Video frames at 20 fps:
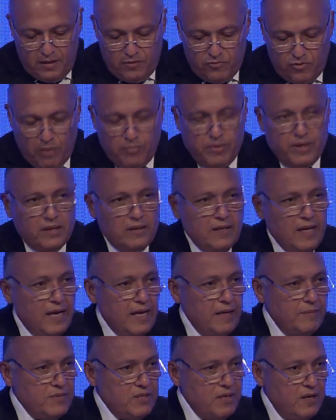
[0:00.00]
troubling
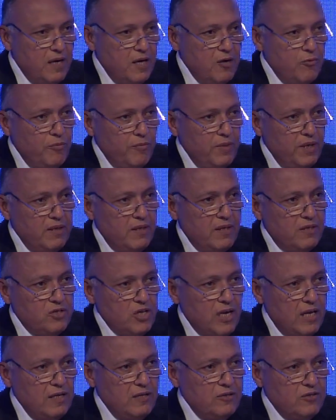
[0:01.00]
times and how we meet the
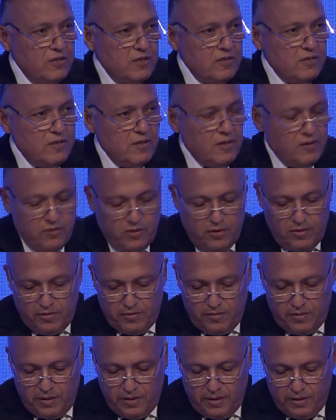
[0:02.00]
challenges that
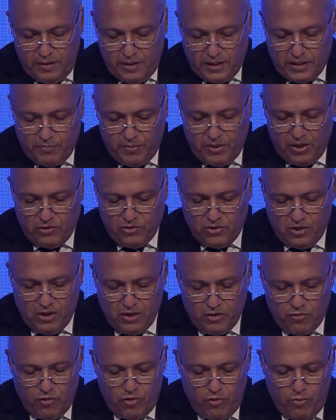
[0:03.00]
are
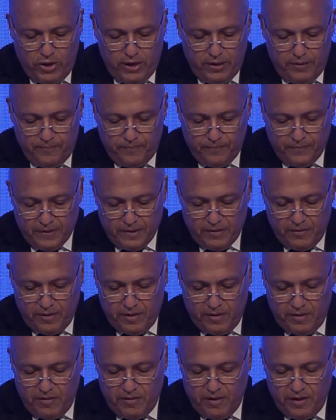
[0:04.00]
exponentially growing
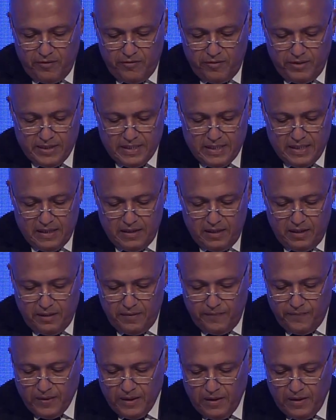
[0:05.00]
rather than receding